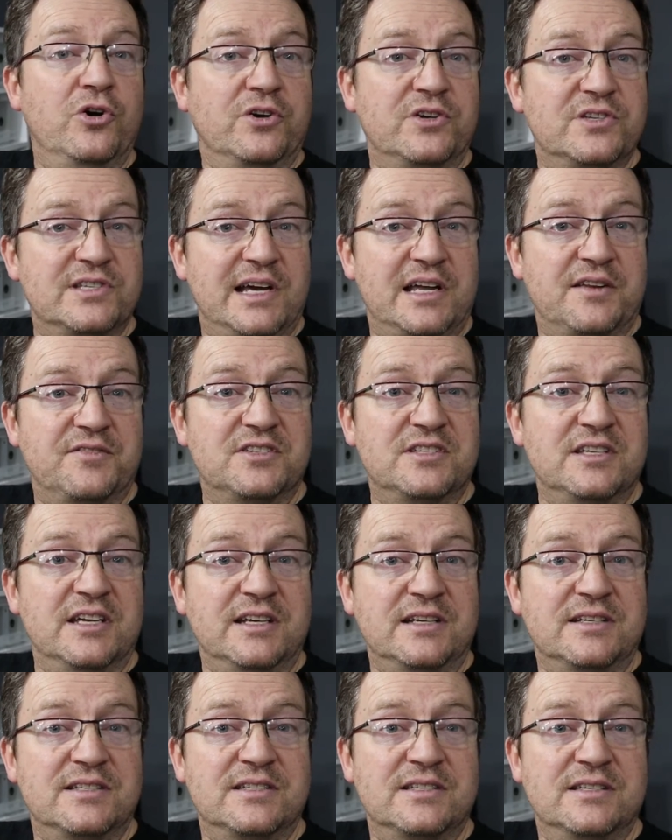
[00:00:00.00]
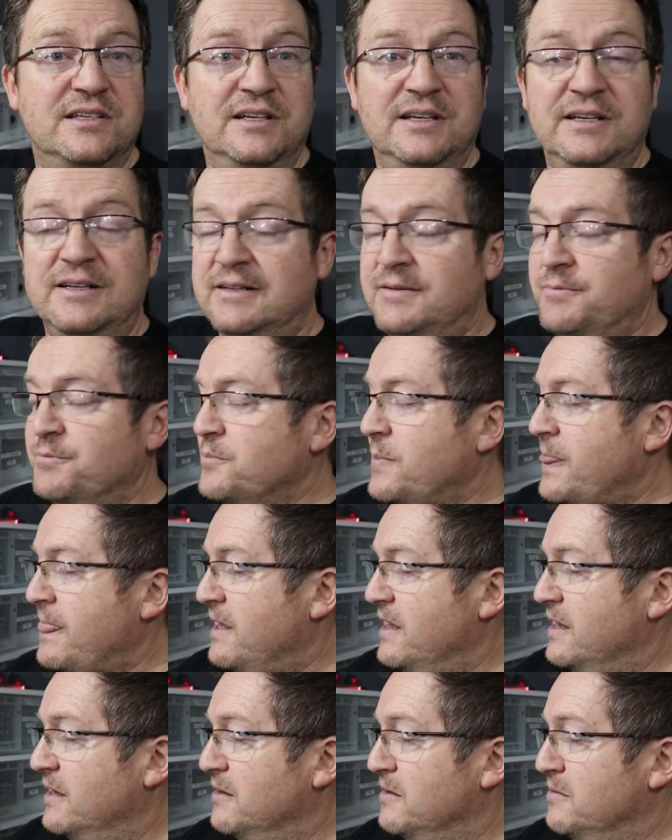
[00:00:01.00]
hooks out of 6,
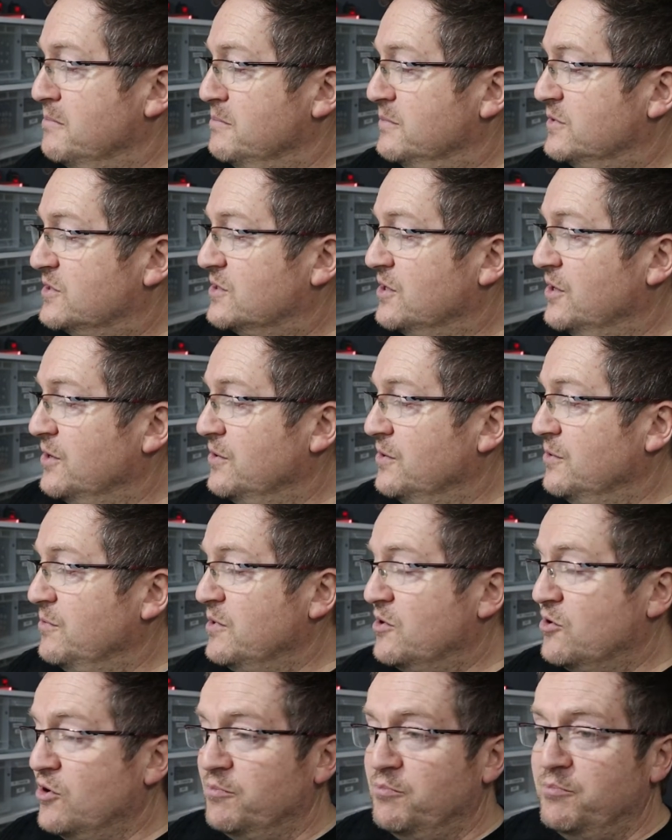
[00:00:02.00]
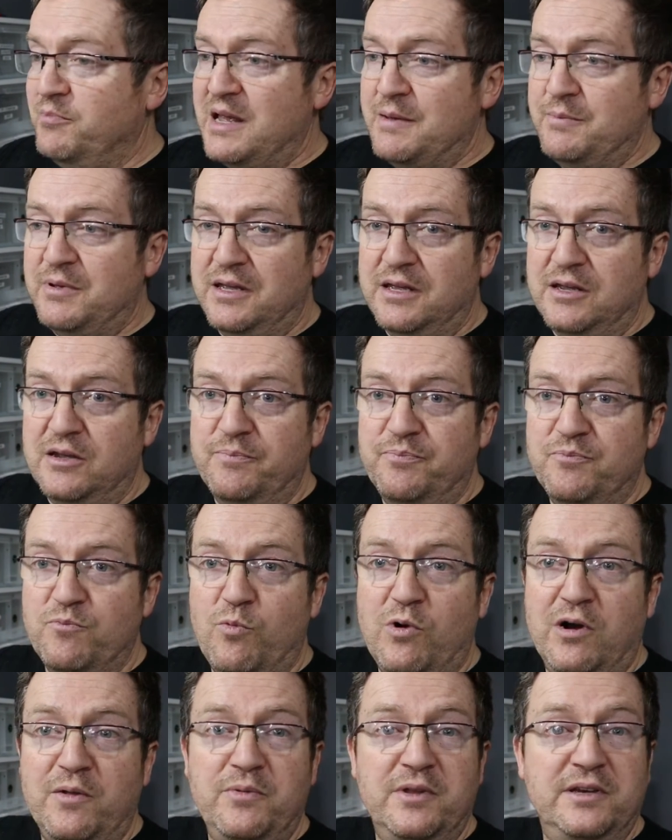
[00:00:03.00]
so we've got maybe
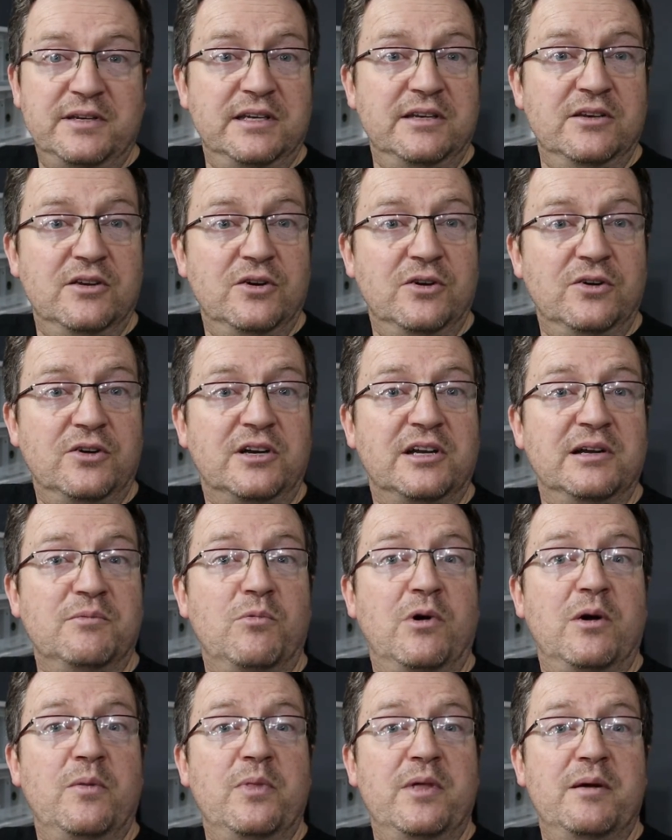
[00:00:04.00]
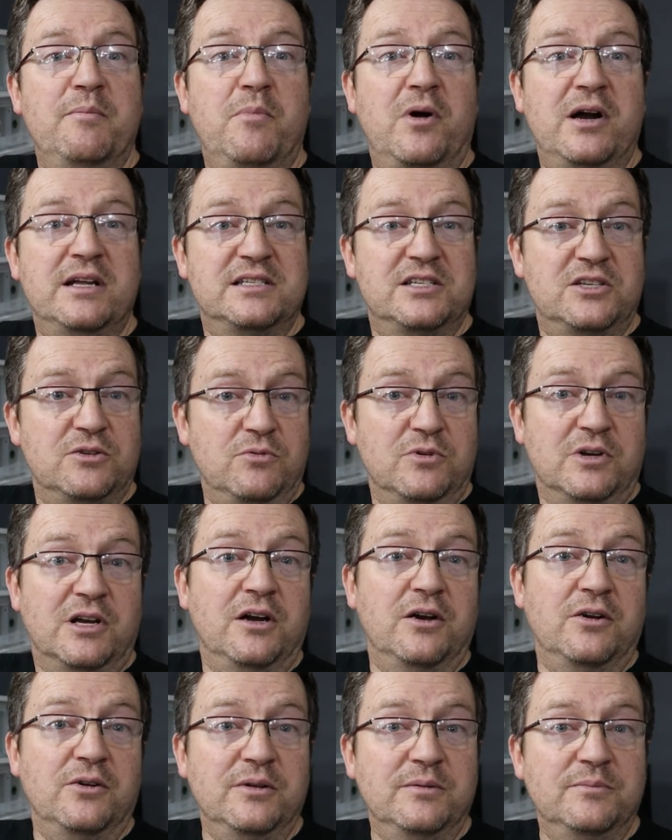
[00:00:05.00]
one that didn't hook and one that might still
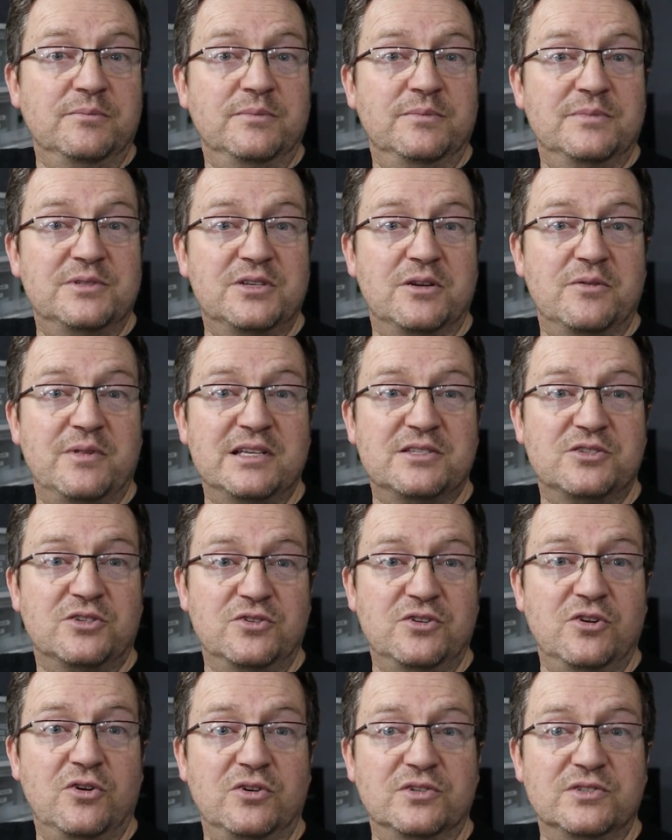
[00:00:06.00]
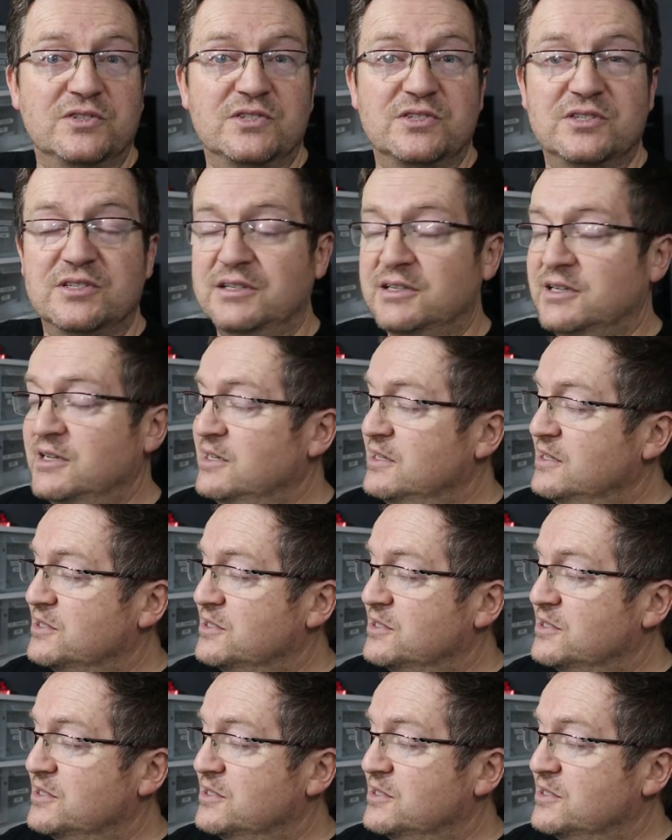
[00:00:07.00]
go, so that's good odds.